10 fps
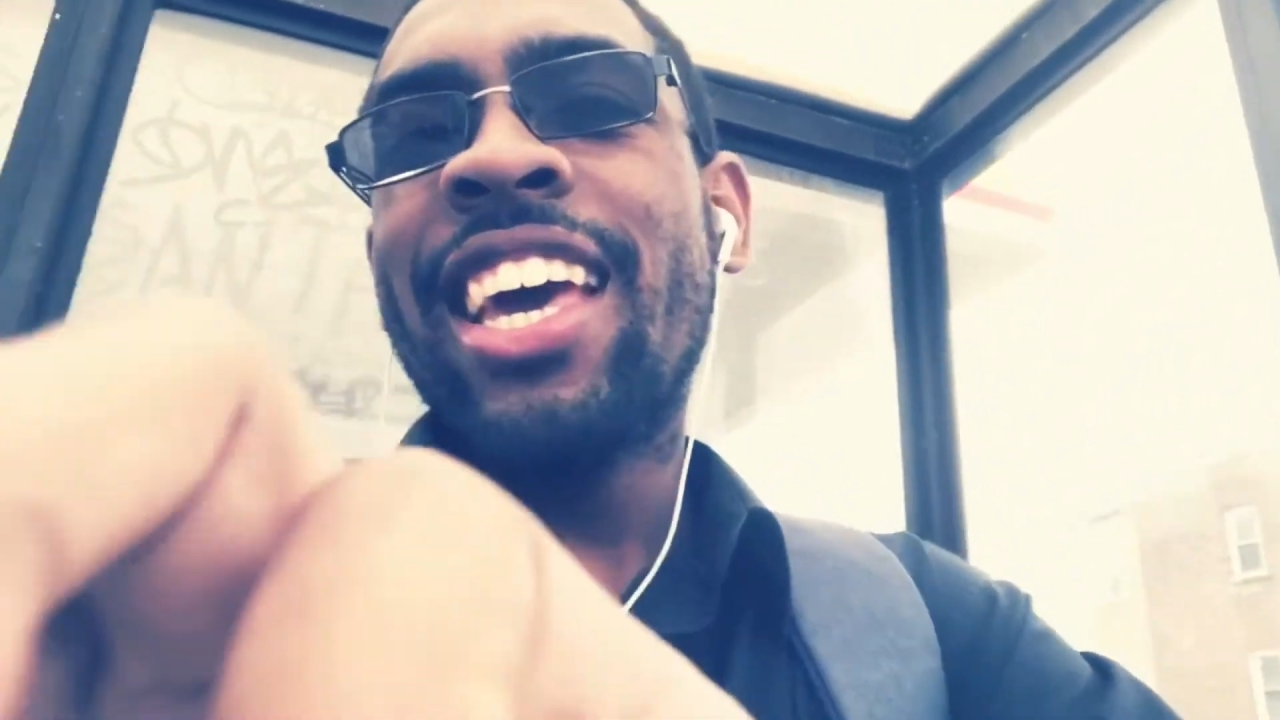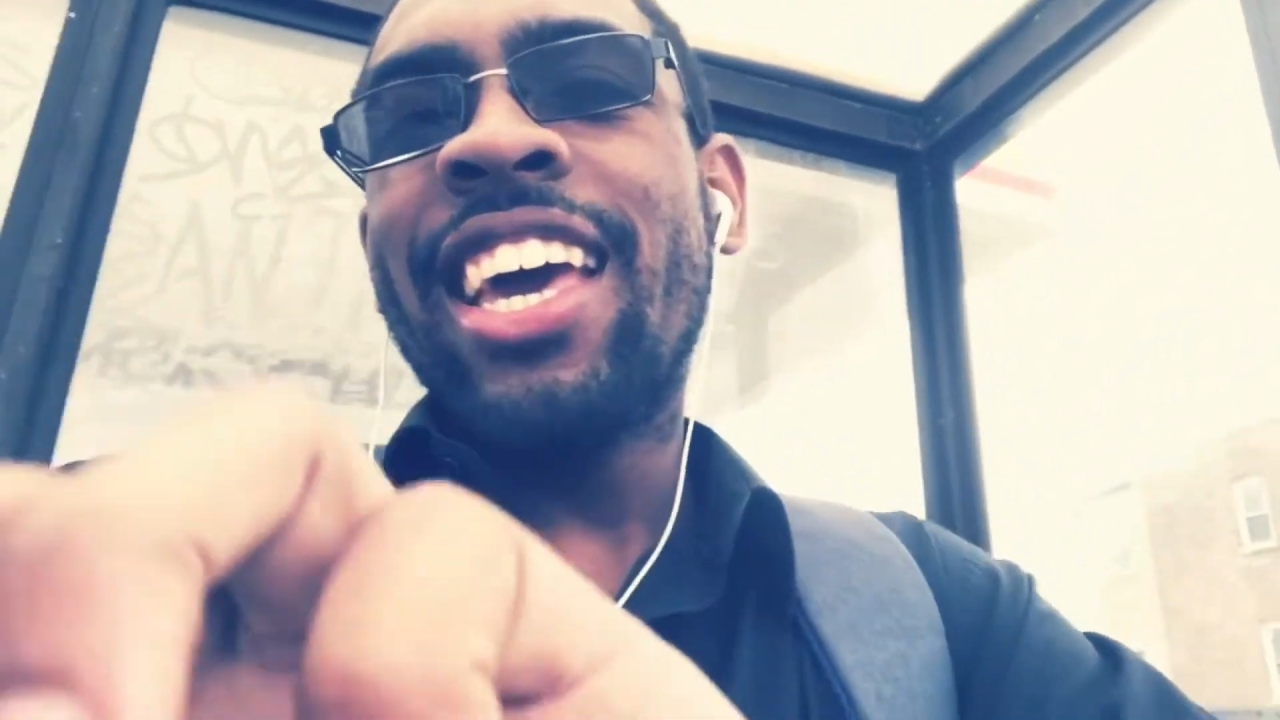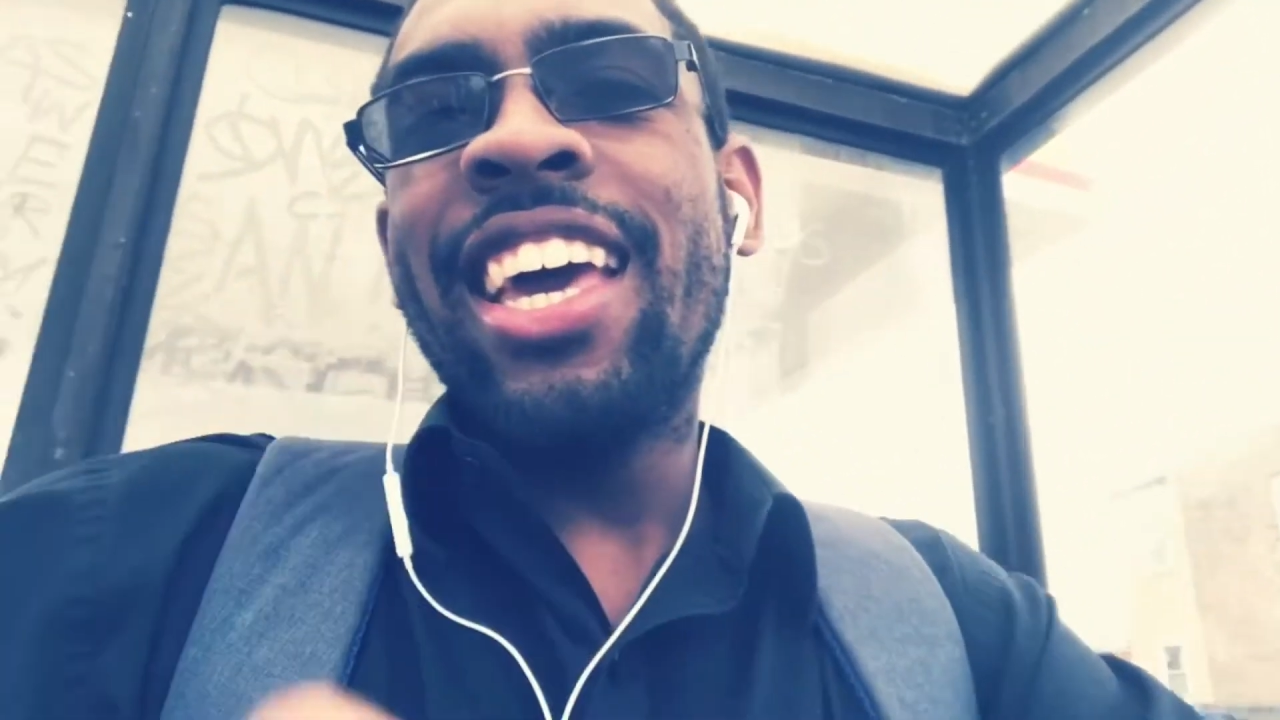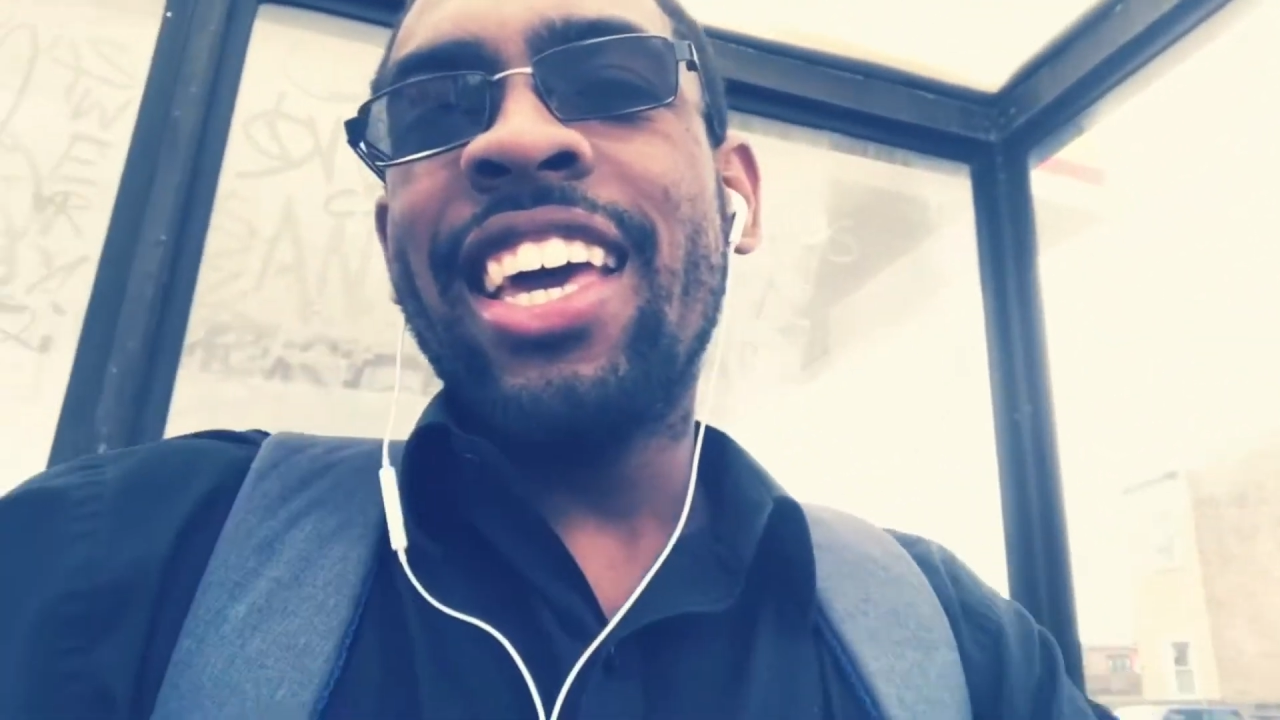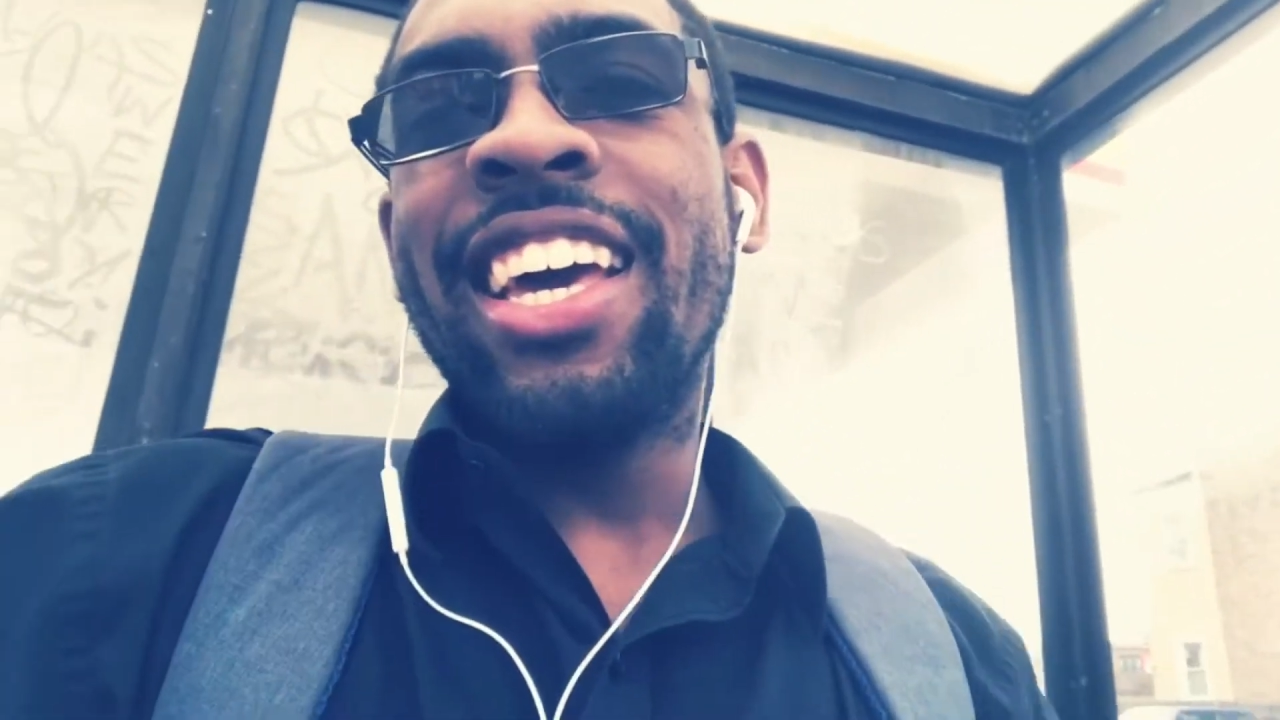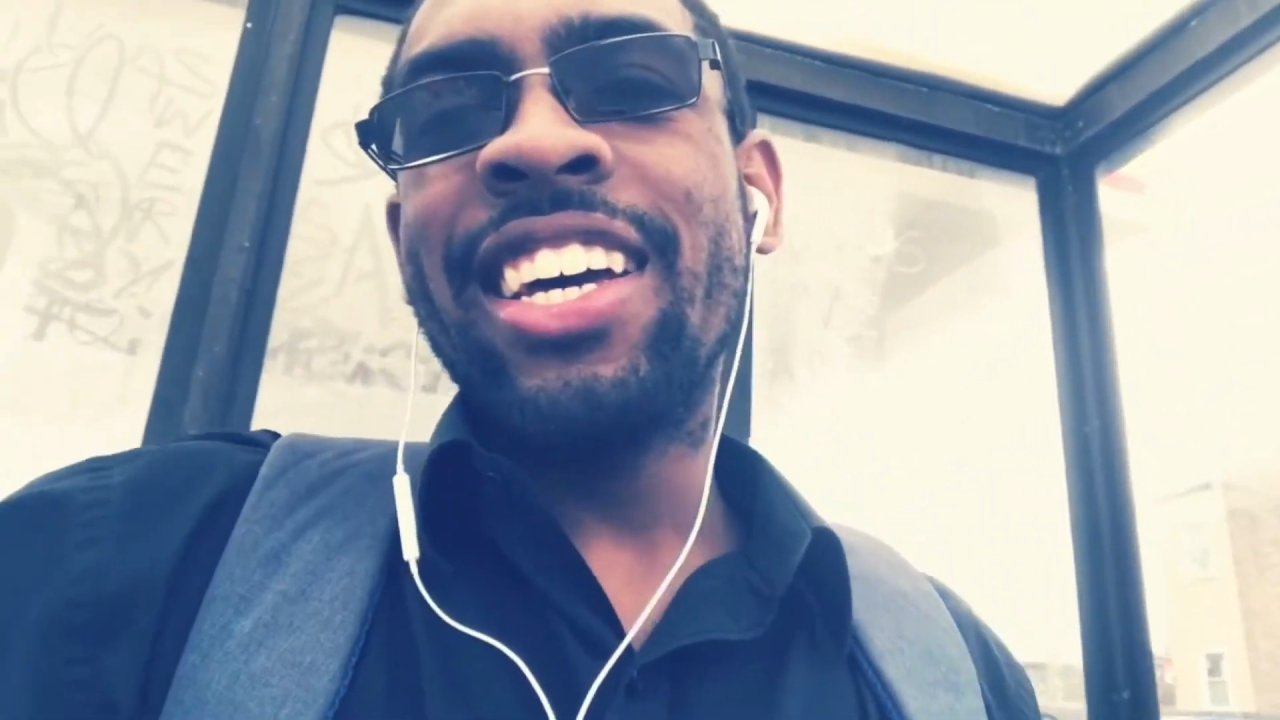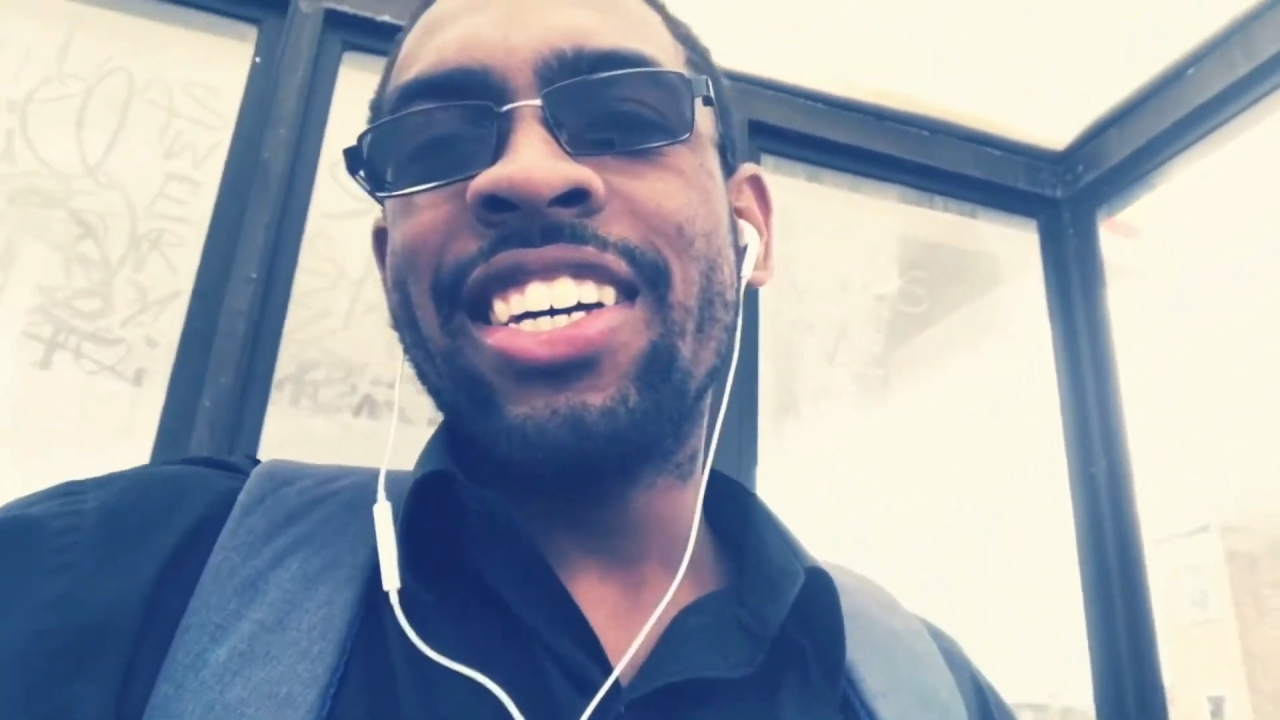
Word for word: hey.